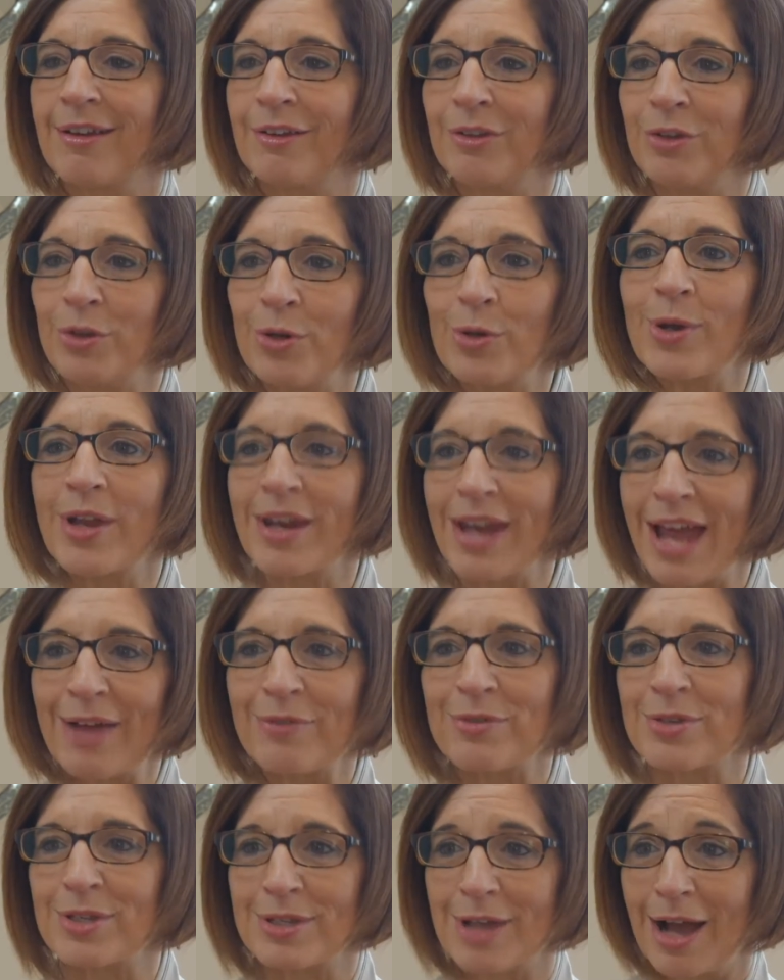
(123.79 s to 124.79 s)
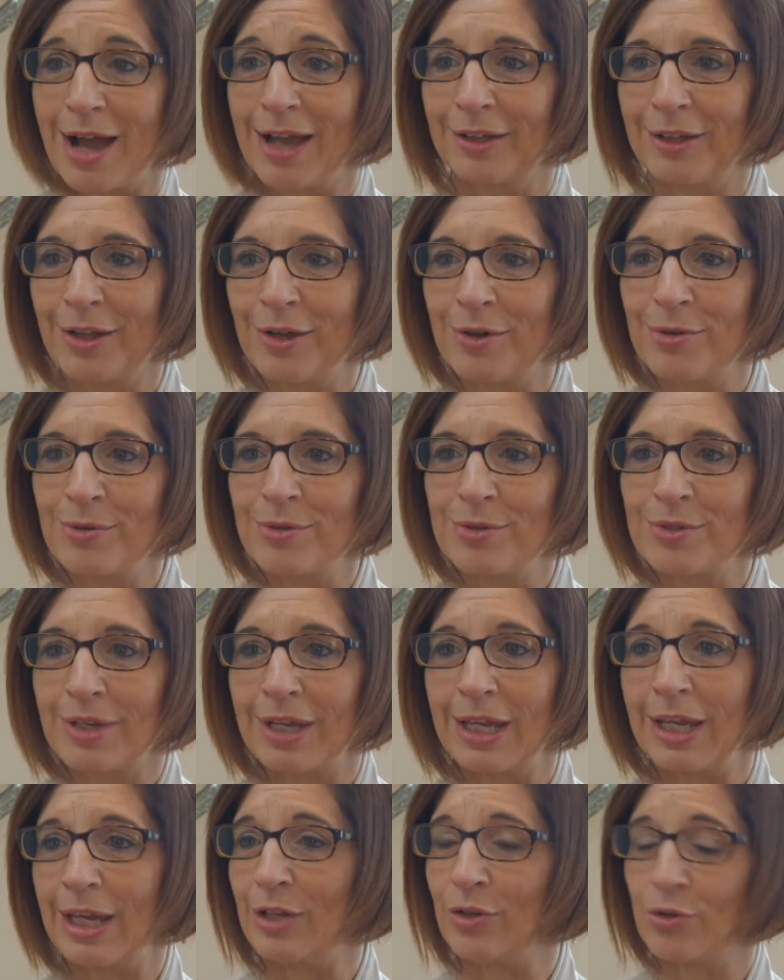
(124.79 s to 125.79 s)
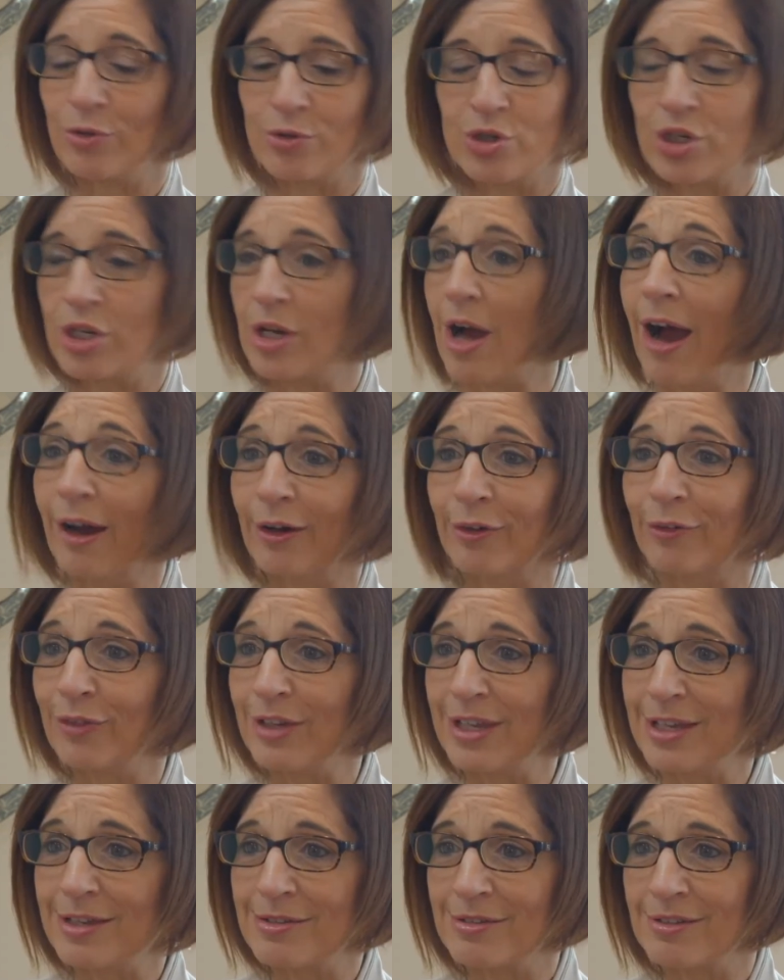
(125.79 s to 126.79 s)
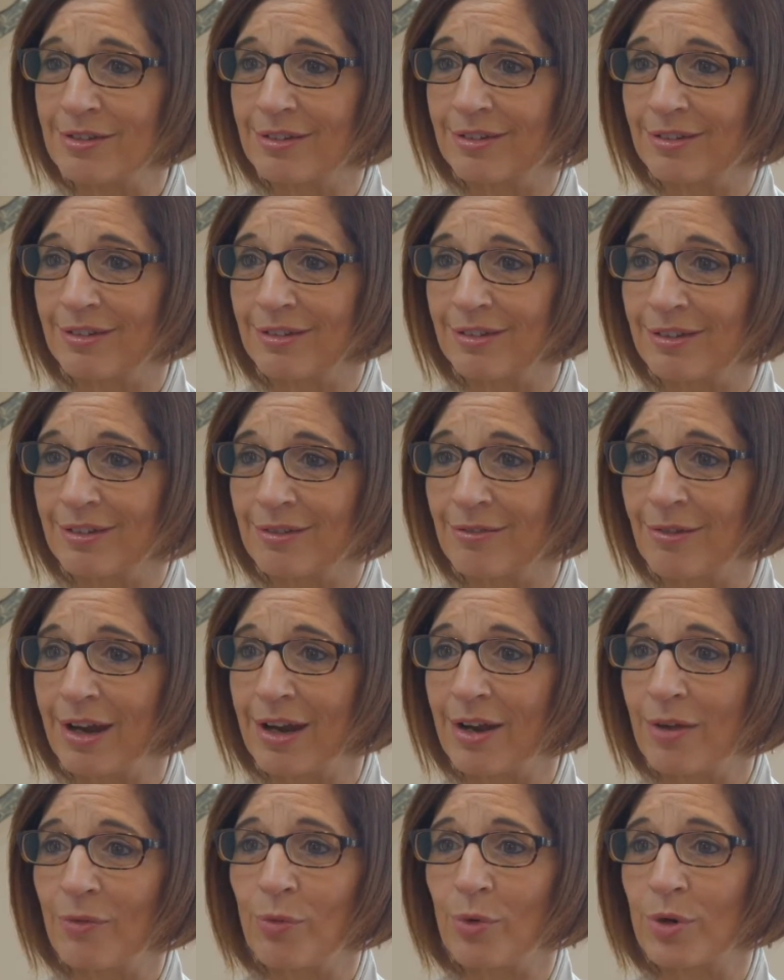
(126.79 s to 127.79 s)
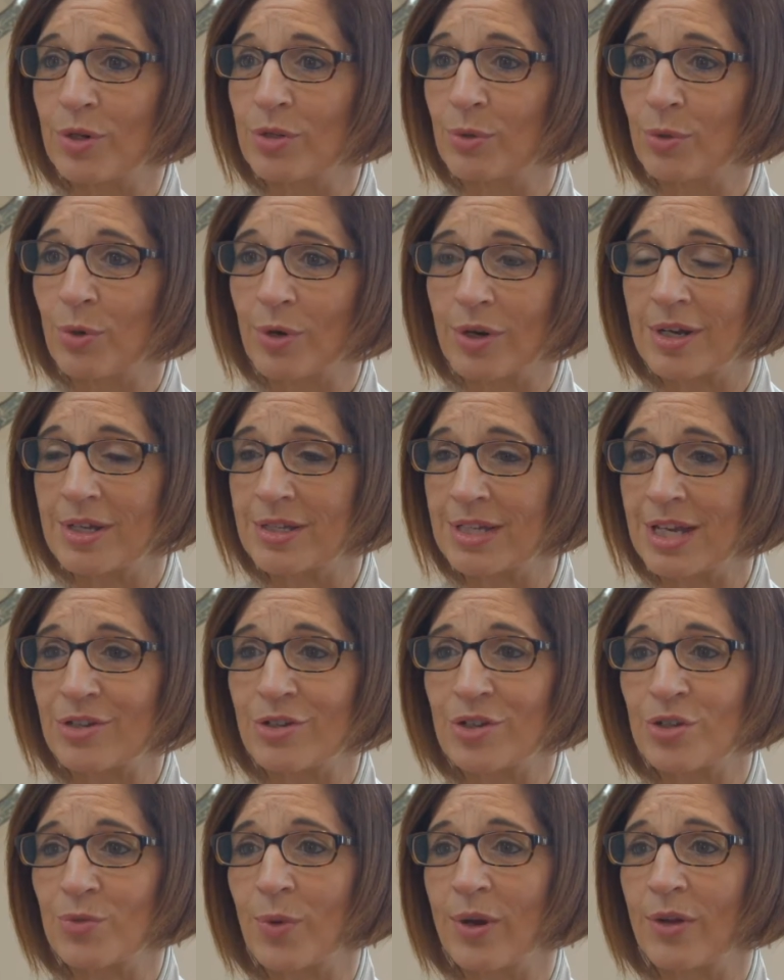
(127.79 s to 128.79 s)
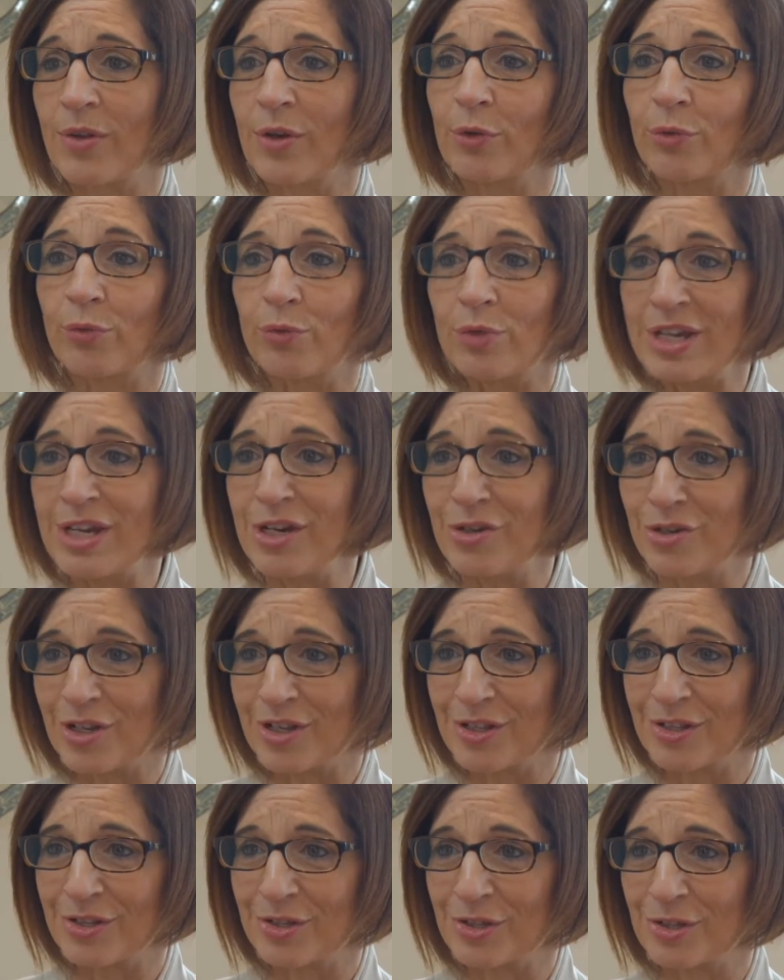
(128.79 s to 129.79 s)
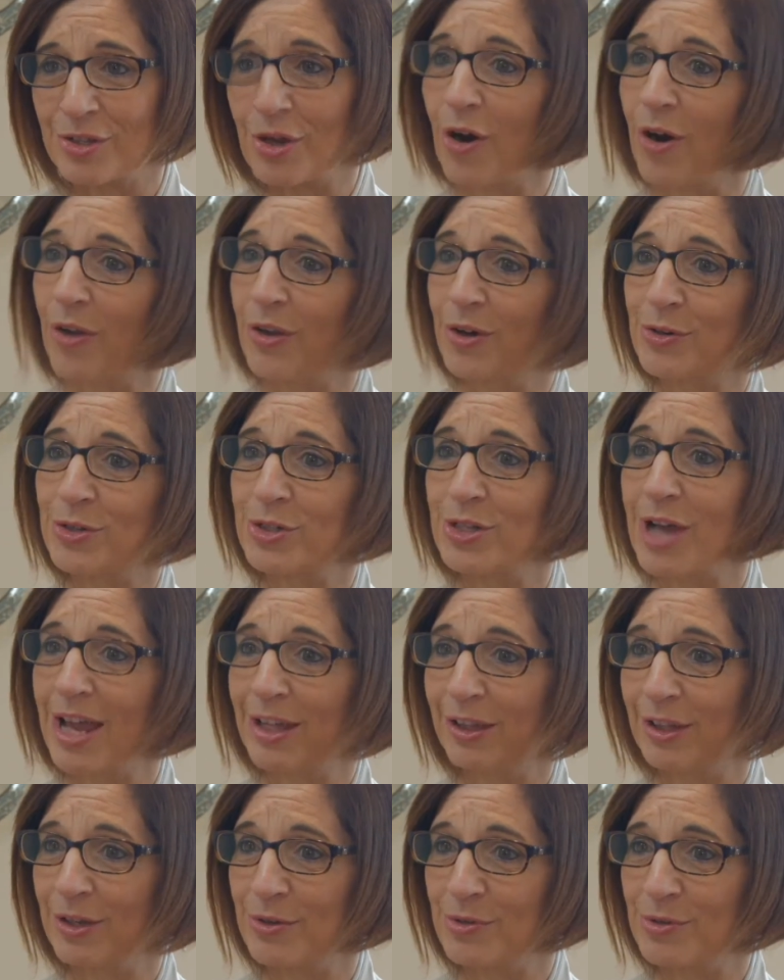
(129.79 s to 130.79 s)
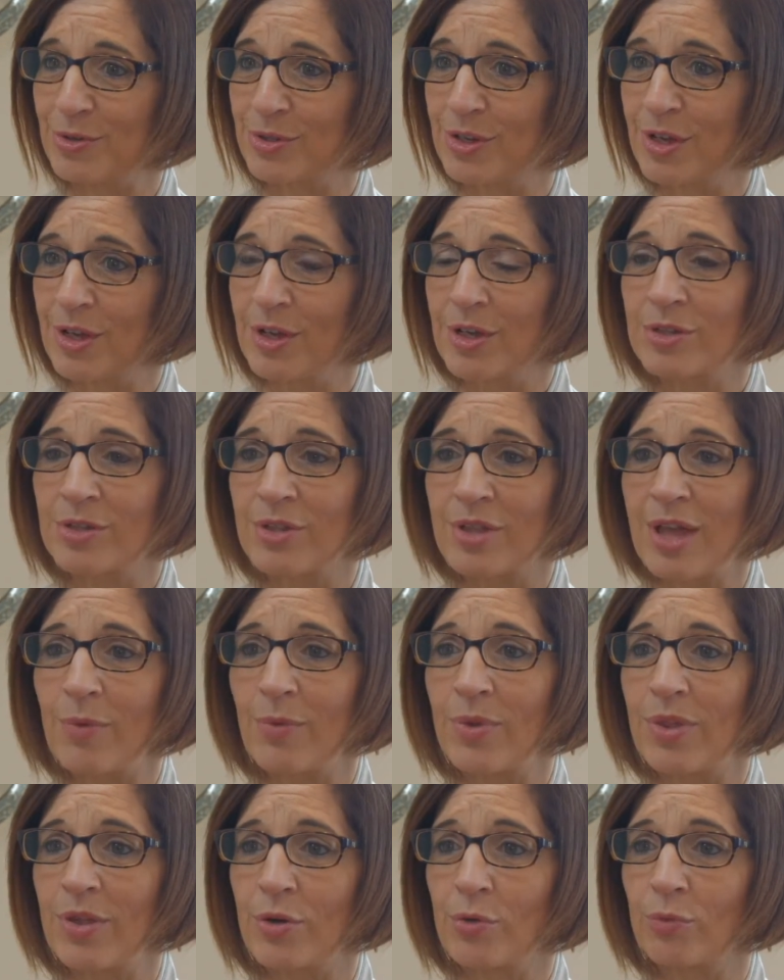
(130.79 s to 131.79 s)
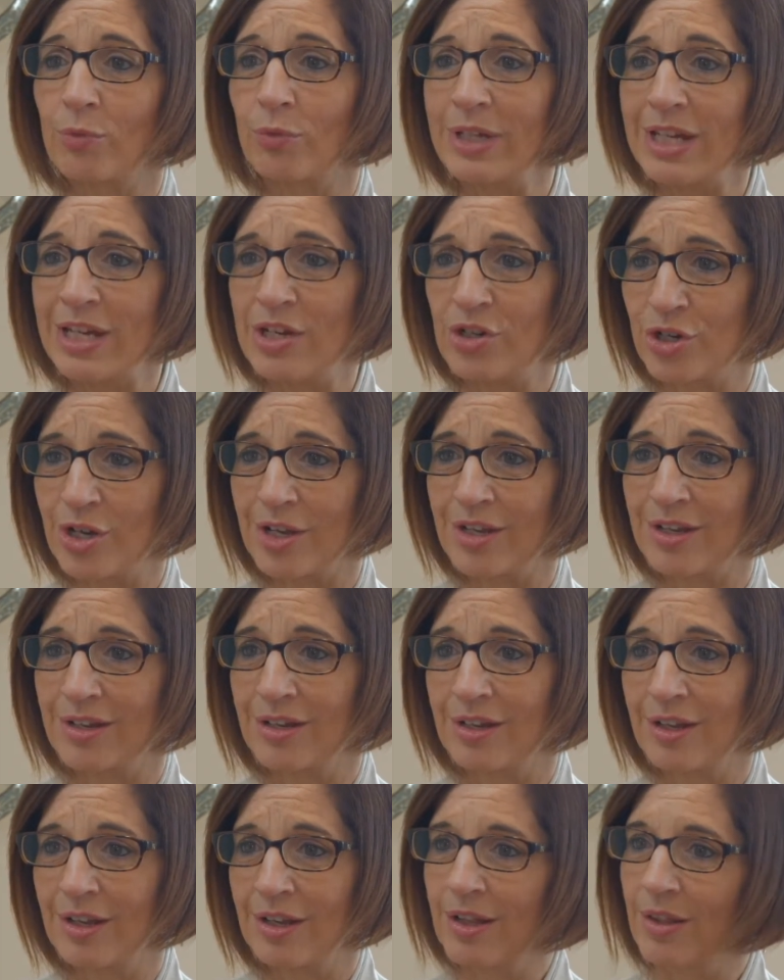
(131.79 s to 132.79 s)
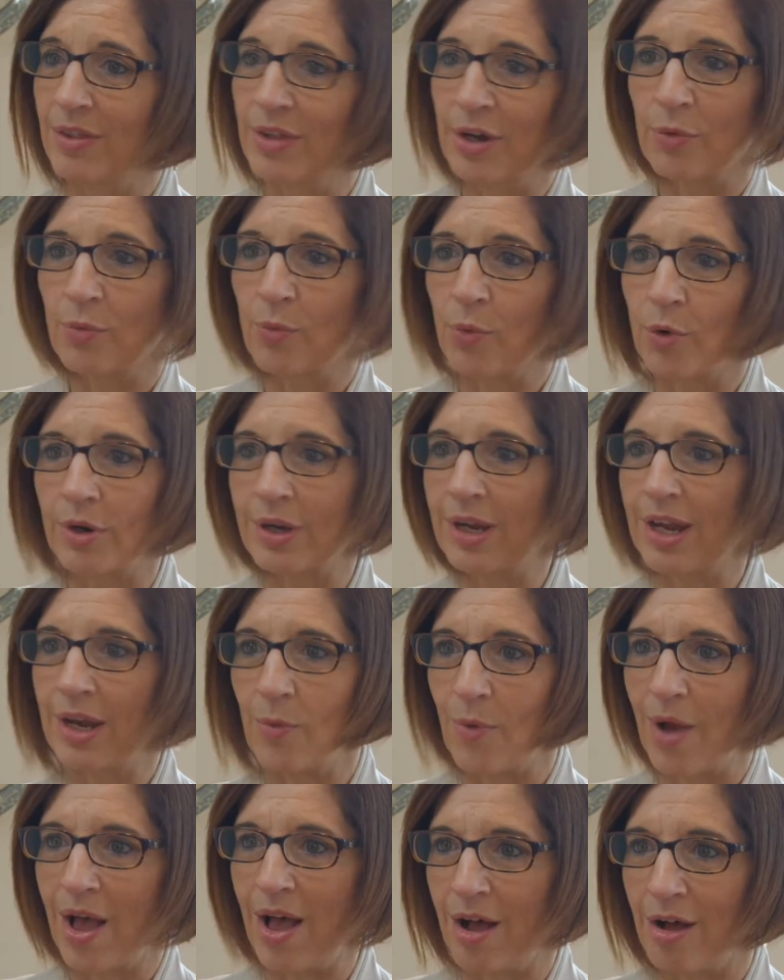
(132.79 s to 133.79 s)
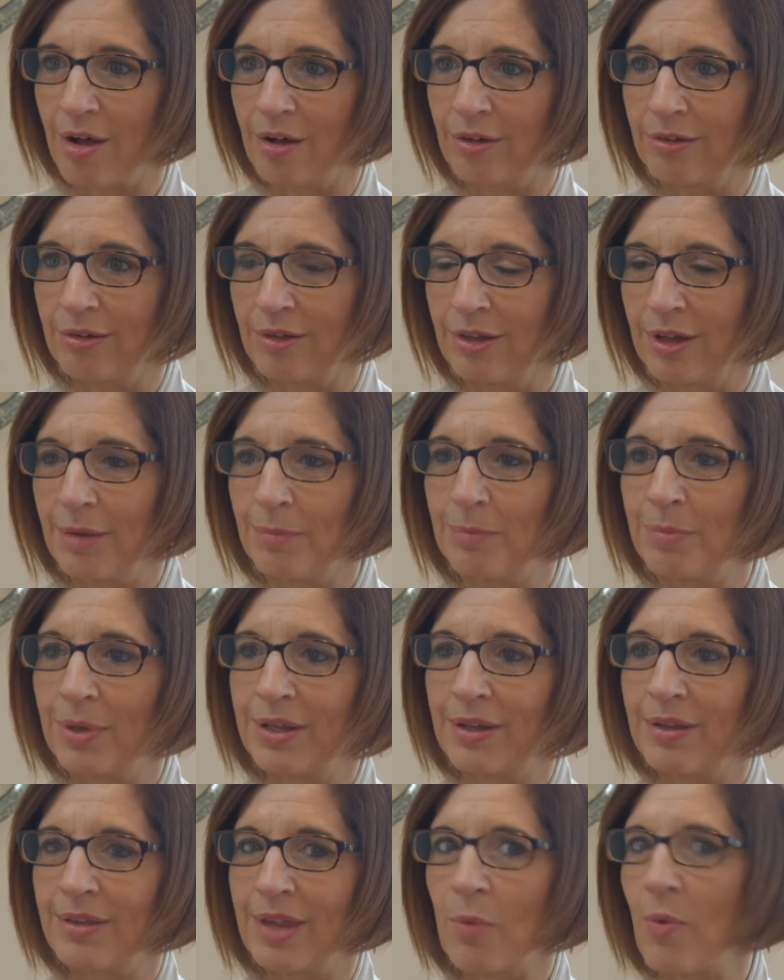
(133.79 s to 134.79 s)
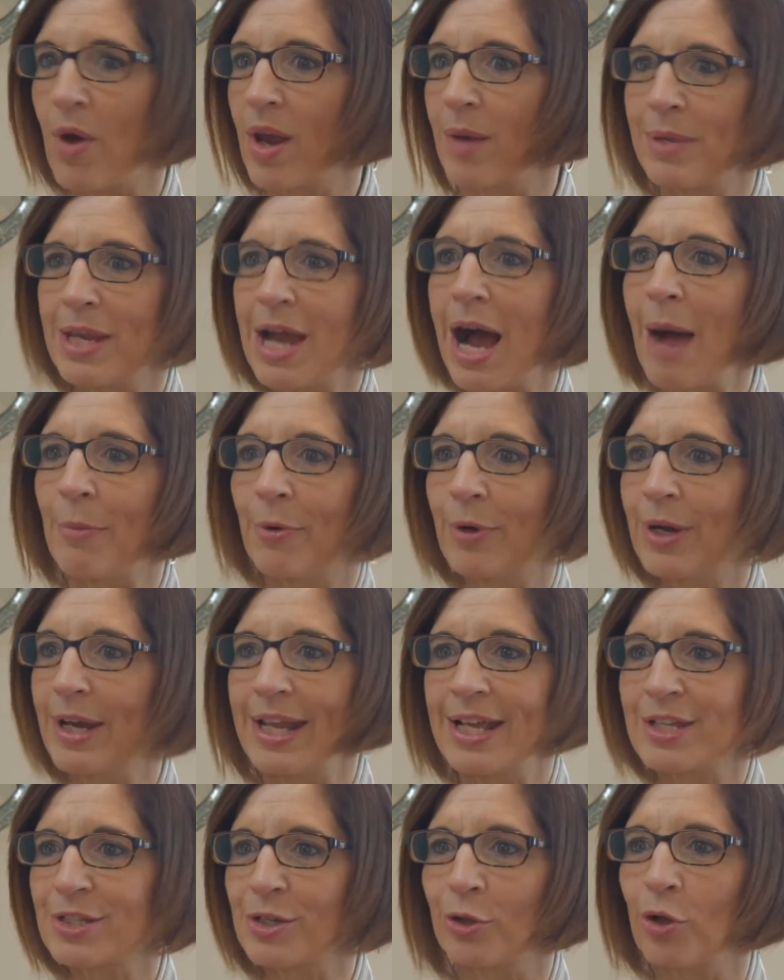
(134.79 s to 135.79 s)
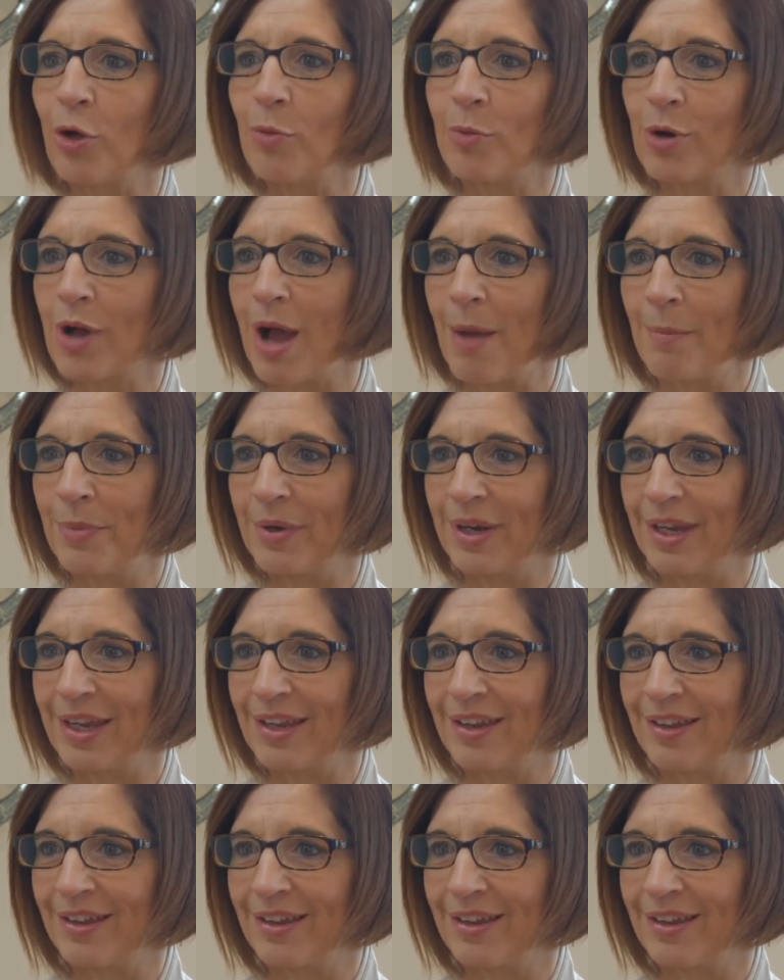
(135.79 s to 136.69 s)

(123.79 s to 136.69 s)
You can have silos in your geographies, right? I've worked with organizations where their regions are their silos, so that within a region, they're working well, but they want to be operating as a global company.